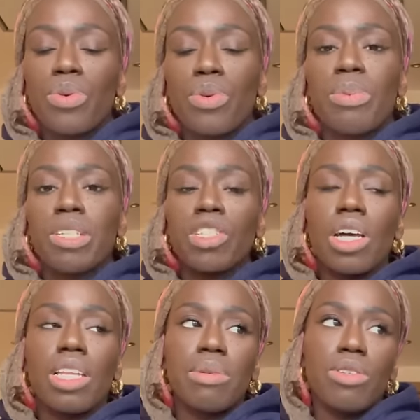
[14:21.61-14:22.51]
But
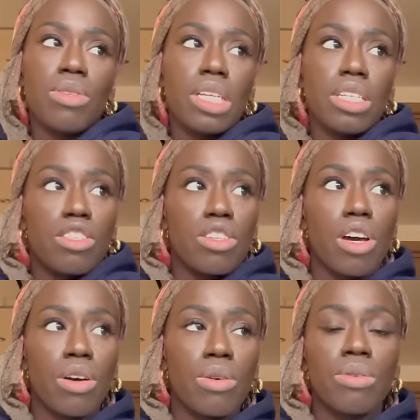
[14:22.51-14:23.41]
child, let me do these
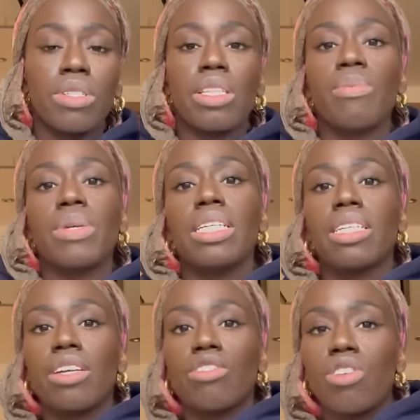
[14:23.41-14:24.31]
toes, then we need to
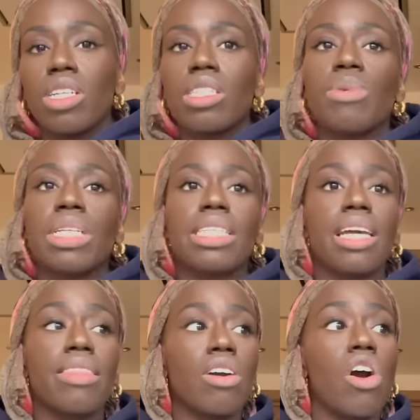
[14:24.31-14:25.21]
get dressed, then we need to
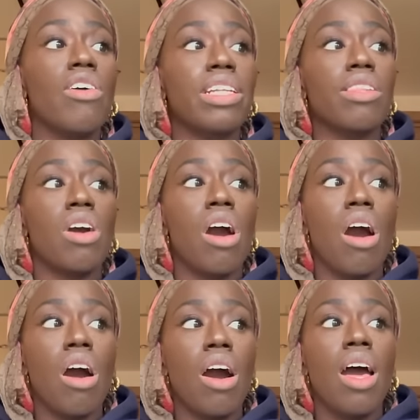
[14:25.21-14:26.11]
get in the car. And in the
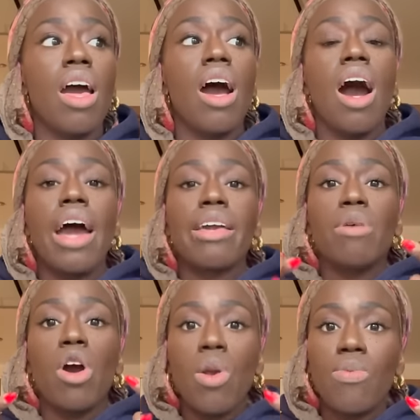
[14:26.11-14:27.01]
car, I am
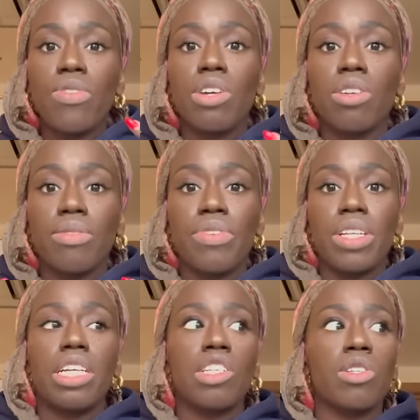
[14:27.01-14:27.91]
hopefully gonna
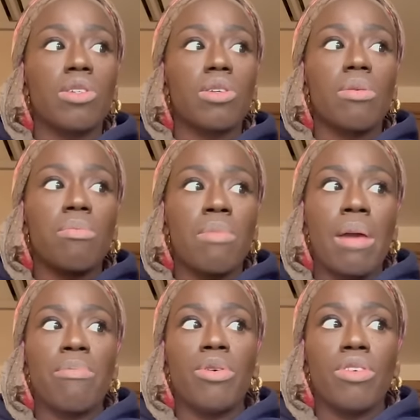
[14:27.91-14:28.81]
finish my
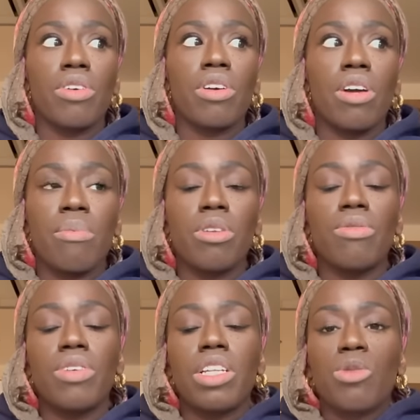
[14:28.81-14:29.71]
book. I'm gonna
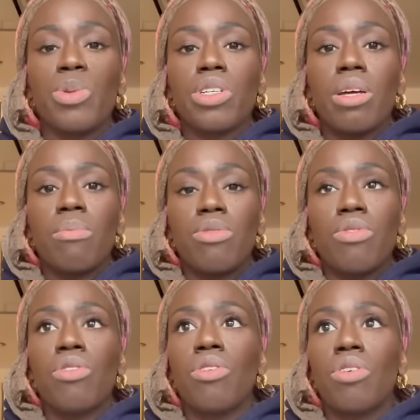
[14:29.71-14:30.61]
finish book number
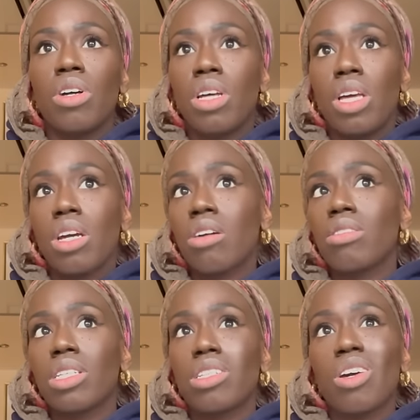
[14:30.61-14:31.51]
4,
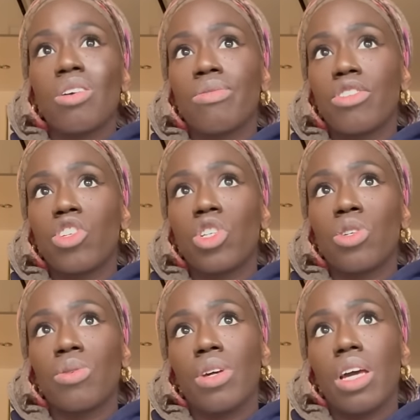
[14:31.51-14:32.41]
cause it's
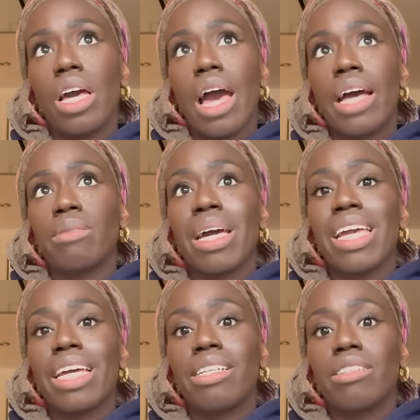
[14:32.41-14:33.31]
overdue. And
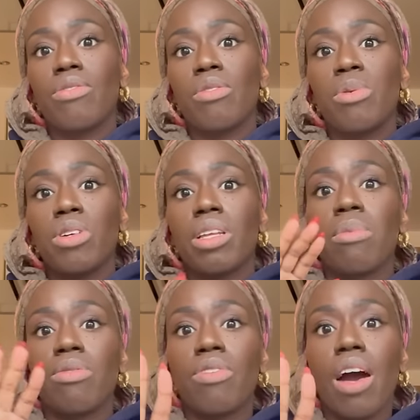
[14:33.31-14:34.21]
my editor for book
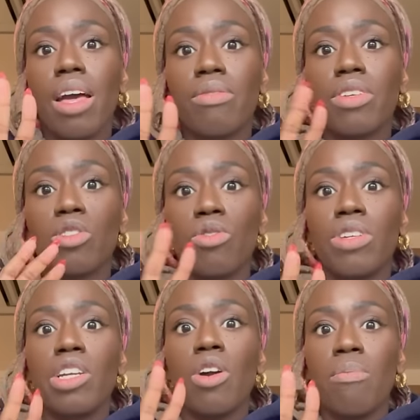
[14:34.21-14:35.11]
number 5 is
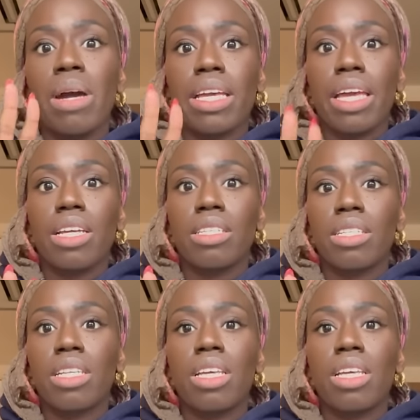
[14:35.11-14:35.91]
already on my case.